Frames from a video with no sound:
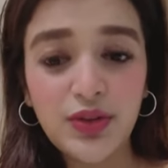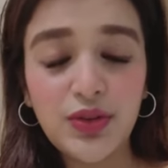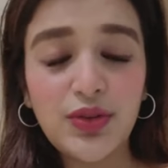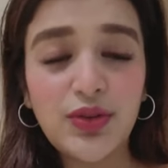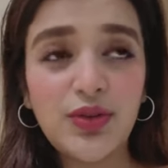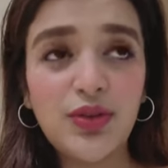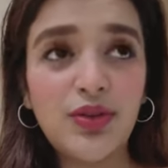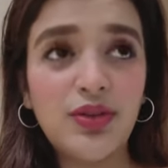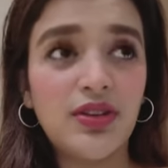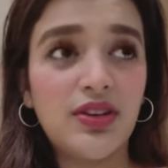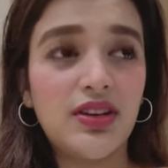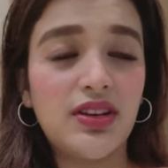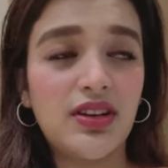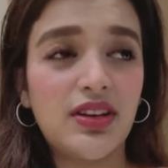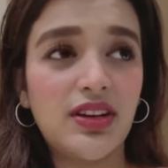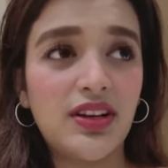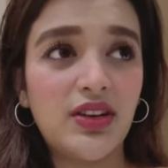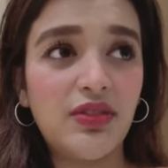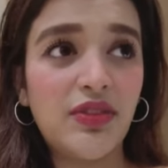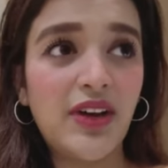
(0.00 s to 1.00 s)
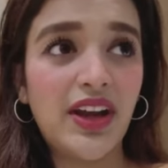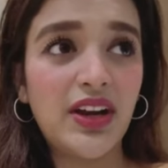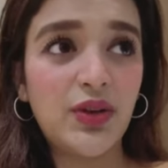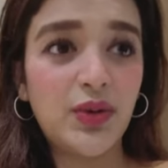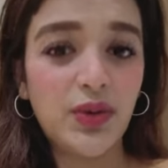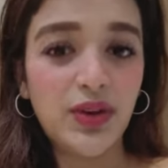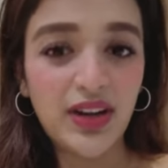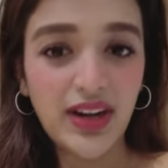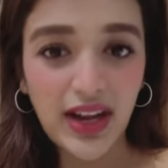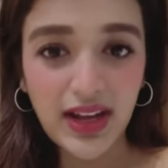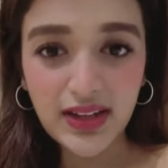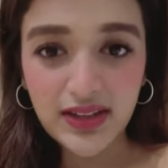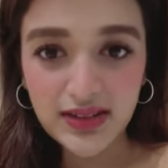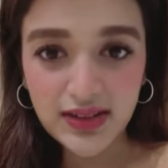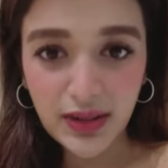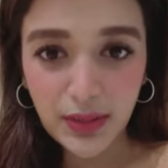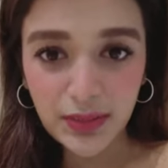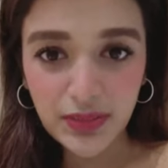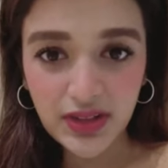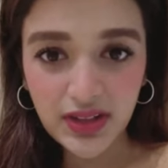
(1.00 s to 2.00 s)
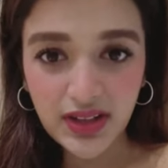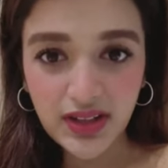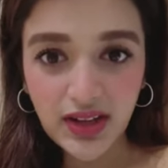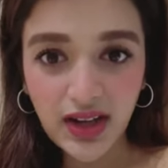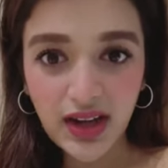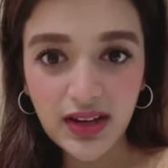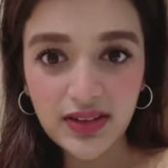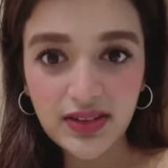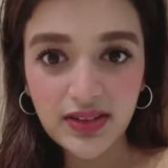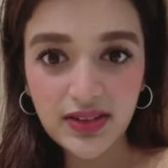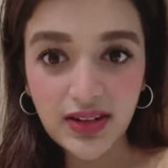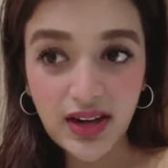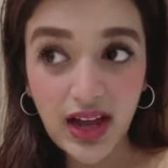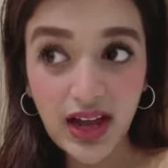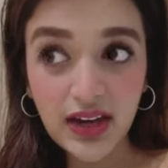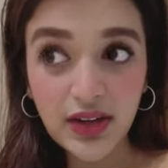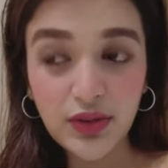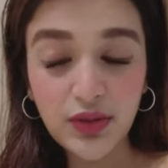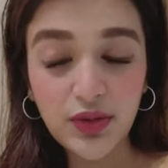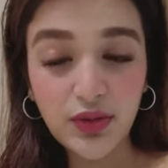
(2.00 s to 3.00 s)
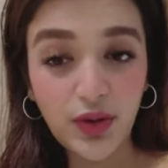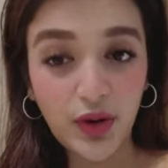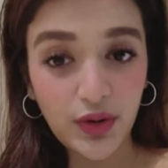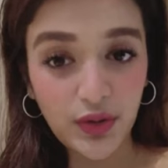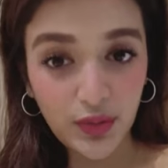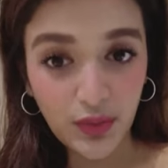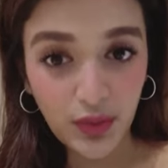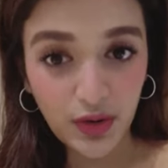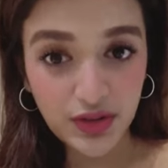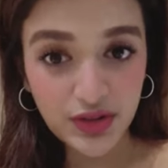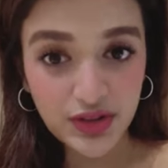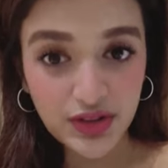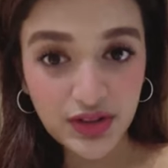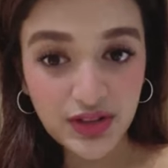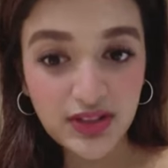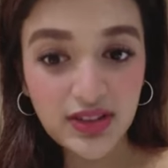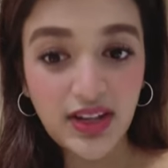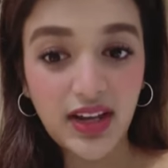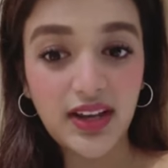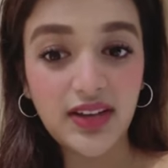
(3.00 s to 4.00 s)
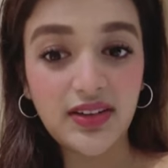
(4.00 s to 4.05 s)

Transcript: You know, if I don't like something, I try to not watch it.